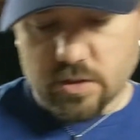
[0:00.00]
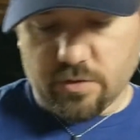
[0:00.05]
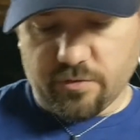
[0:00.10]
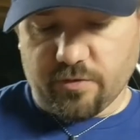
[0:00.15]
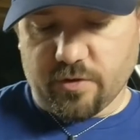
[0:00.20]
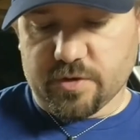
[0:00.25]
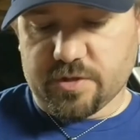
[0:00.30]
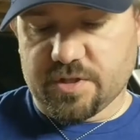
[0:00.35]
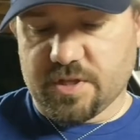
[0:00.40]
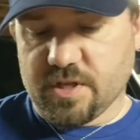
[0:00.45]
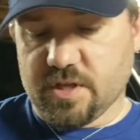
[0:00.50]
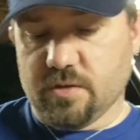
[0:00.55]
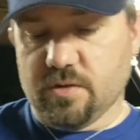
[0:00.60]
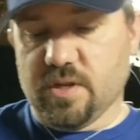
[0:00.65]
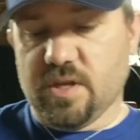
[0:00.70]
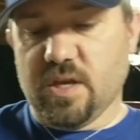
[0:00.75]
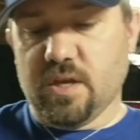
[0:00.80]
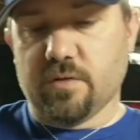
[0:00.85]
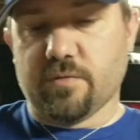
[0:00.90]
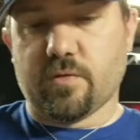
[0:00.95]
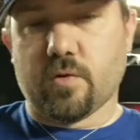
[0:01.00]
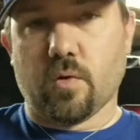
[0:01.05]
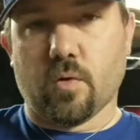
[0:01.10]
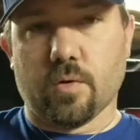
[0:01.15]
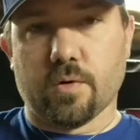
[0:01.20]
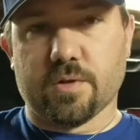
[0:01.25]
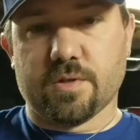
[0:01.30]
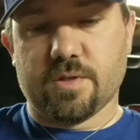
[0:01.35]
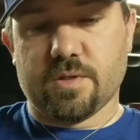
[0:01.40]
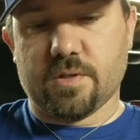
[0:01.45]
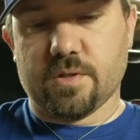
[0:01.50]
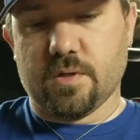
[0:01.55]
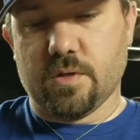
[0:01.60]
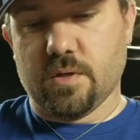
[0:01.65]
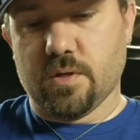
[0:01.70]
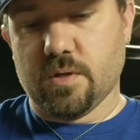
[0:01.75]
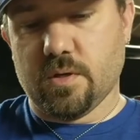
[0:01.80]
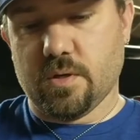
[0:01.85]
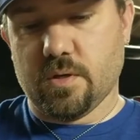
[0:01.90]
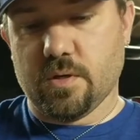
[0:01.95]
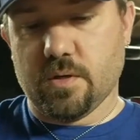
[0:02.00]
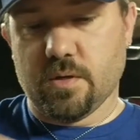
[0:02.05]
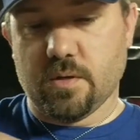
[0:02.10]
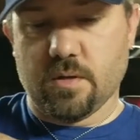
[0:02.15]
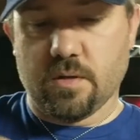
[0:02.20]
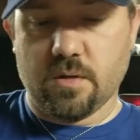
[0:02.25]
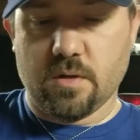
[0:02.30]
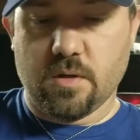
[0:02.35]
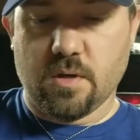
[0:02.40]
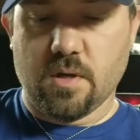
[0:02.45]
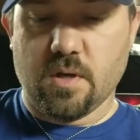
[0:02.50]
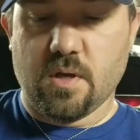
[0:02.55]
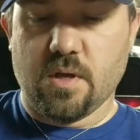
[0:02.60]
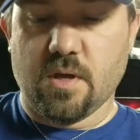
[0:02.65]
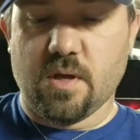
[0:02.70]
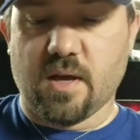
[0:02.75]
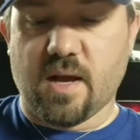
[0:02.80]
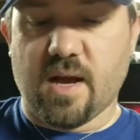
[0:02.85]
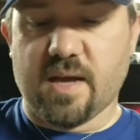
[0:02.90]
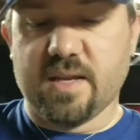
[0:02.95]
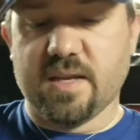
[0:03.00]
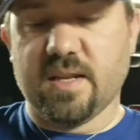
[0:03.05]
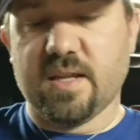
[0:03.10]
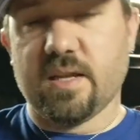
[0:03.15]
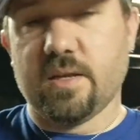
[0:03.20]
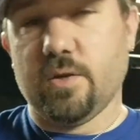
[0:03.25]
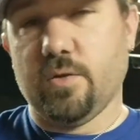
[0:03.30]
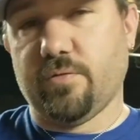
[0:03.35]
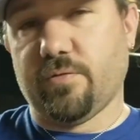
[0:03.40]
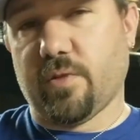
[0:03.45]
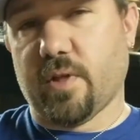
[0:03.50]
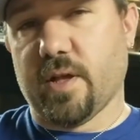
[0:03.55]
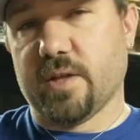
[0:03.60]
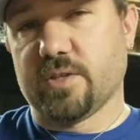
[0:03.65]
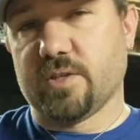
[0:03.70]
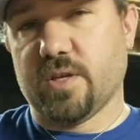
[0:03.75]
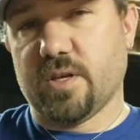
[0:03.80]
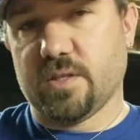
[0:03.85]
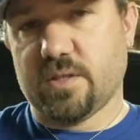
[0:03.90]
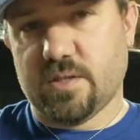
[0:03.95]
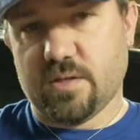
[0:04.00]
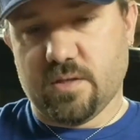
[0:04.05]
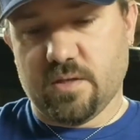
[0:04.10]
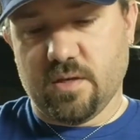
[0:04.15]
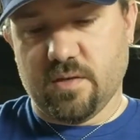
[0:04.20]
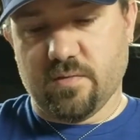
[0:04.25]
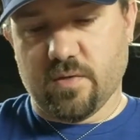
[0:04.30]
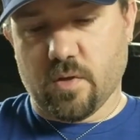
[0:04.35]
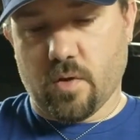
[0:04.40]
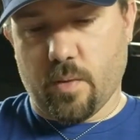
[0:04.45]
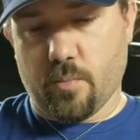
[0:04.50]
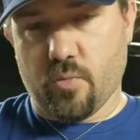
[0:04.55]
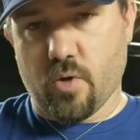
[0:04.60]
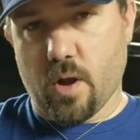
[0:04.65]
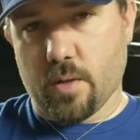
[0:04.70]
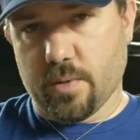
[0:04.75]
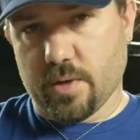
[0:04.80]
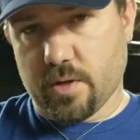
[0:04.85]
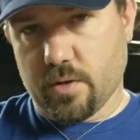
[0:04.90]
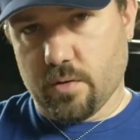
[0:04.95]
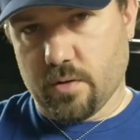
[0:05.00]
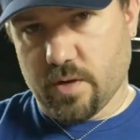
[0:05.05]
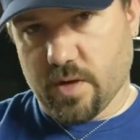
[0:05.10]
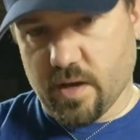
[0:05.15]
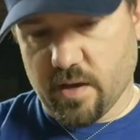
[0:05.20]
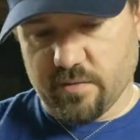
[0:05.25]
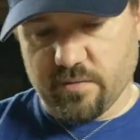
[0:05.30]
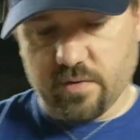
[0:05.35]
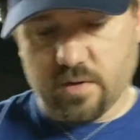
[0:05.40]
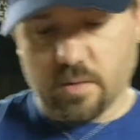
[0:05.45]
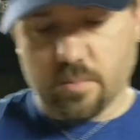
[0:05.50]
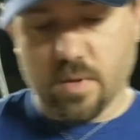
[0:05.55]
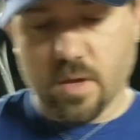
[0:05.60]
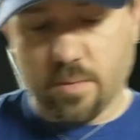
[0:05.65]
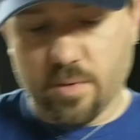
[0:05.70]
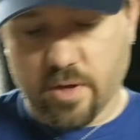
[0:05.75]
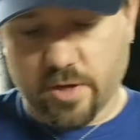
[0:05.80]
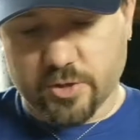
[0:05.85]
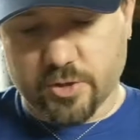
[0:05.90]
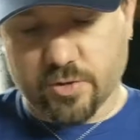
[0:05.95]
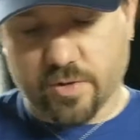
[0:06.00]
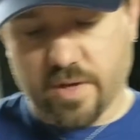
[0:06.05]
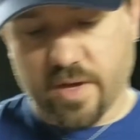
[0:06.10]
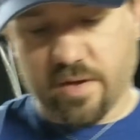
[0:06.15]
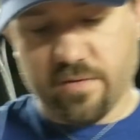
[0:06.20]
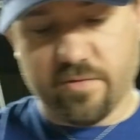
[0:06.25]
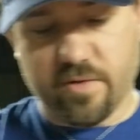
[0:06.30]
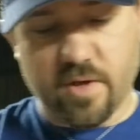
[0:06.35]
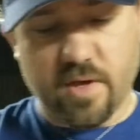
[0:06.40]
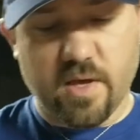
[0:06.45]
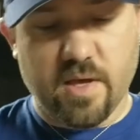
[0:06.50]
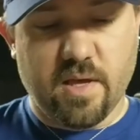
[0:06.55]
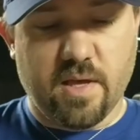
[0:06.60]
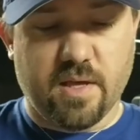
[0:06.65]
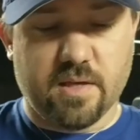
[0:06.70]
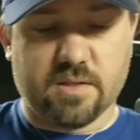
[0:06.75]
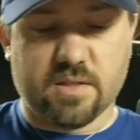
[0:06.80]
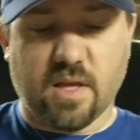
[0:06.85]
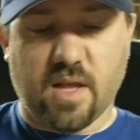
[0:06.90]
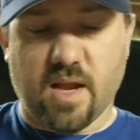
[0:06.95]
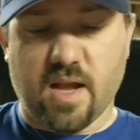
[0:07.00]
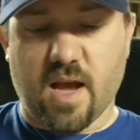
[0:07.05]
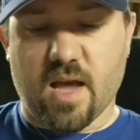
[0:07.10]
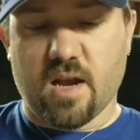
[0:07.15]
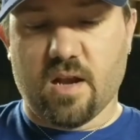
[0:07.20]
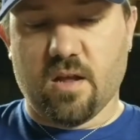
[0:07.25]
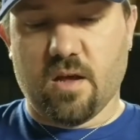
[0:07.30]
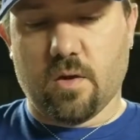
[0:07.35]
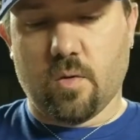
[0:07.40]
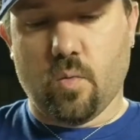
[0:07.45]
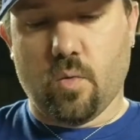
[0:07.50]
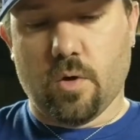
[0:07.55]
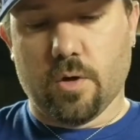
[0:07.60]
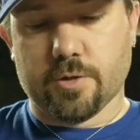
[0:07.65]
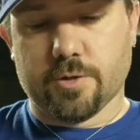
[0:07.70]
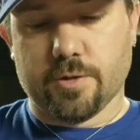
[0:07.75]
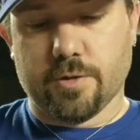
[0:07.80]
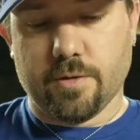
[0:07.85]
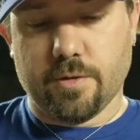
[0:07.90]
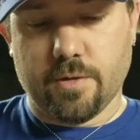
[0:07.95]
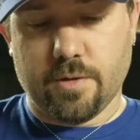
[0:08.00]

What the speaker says: the first thing you need, of course, I didn't get new flange nuts, even though I probably could have, and maybe I should have. Instead, I got a nut and washer